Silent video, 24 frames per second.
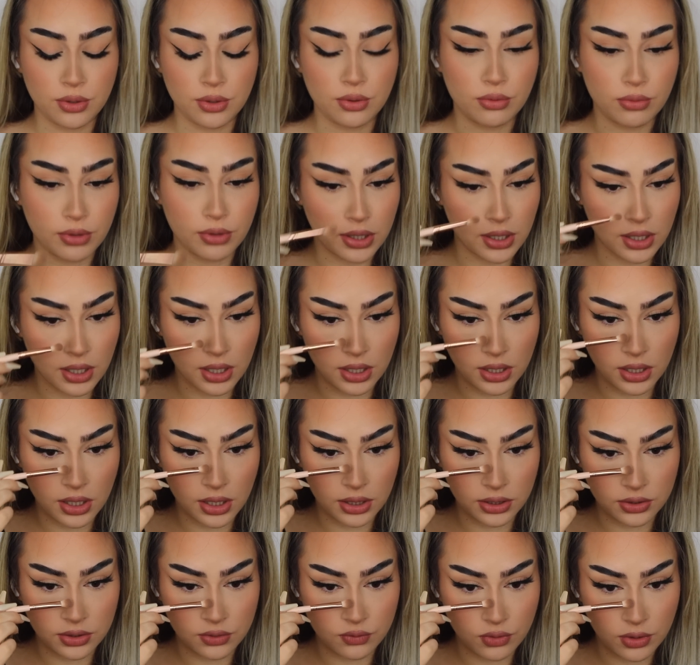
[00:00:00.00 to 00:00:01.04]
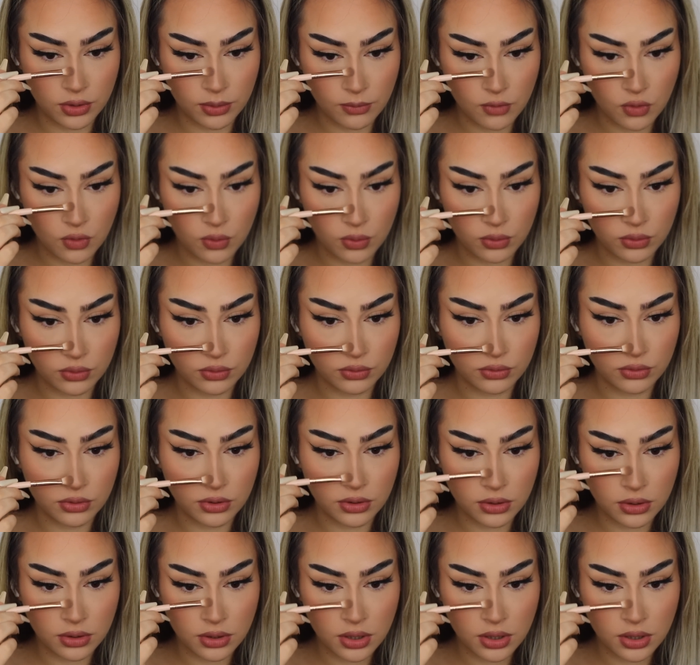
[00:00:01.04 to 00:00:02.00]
already have like the cream contour.